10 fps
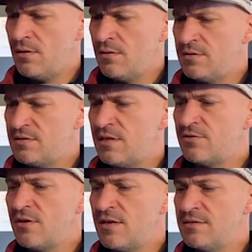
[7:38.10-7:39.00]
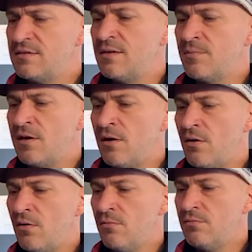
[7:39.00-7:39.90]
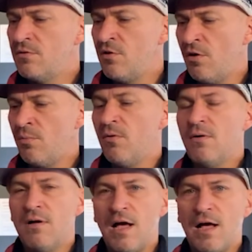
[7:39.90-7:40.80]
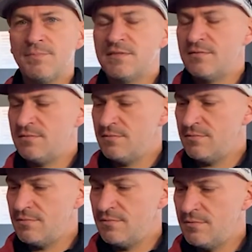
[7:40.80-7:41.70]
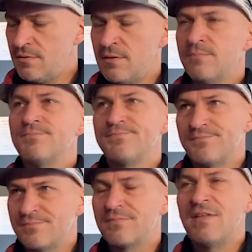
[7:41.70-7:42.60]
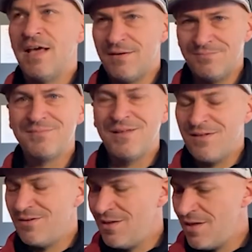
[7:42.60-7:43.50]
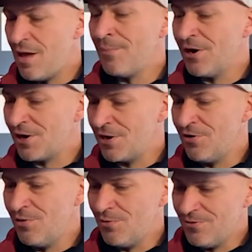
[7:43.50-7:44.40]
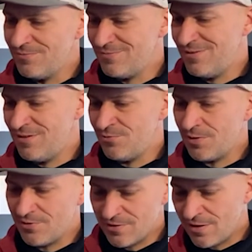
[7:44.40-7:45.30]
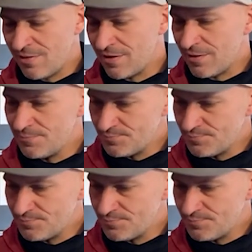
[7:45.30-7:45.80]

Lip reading: Citra, and Simcoe Noble hops. Or, yeah, American Noble is what they're calling it.